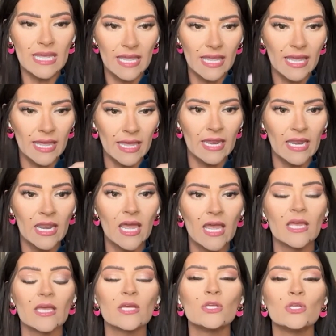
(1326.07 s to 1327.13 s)
in,
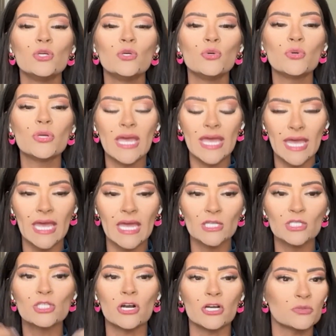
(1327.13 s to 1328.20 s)
you can
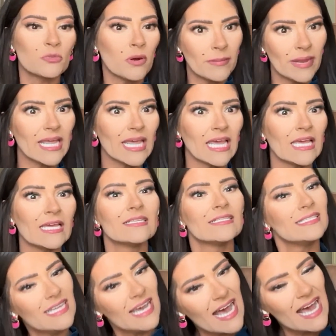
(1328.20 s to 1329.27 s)
charge more money.
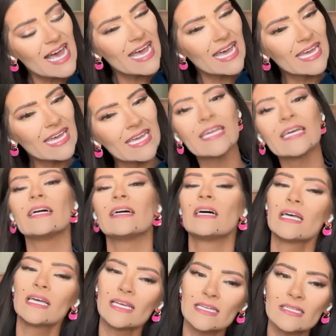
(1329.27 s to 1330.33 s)
Yay!
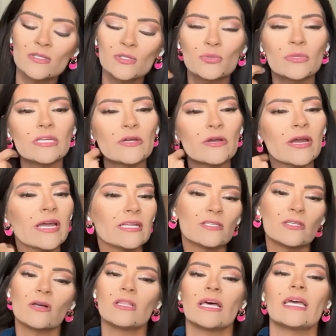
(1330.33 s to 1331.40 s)
Woo! This is really great.
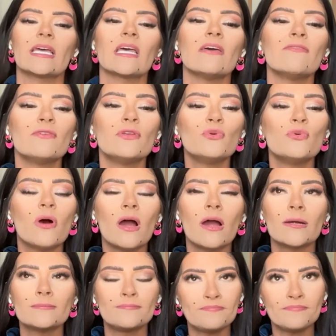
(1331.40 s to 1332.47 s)
So like if you
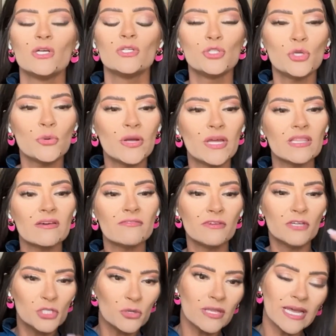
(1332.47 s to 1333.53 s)
are doing the
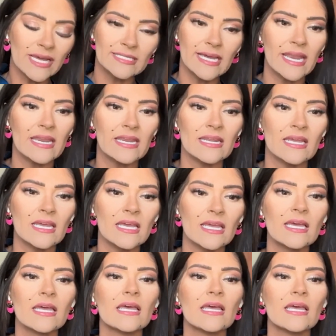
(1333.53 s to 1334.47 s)
visual identity,